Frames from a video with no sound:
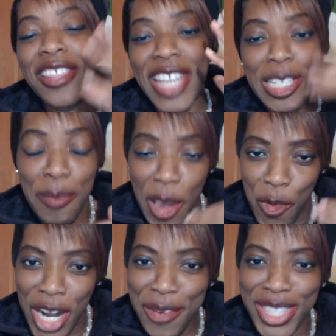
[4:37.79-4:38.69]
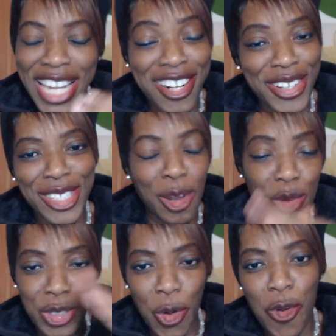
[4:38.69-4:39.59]
that my work with that crystal
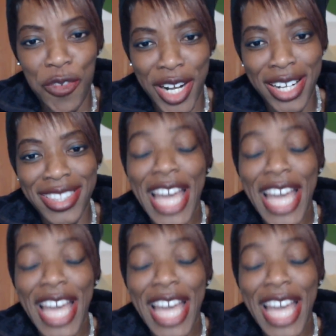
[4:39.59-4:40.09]
was over.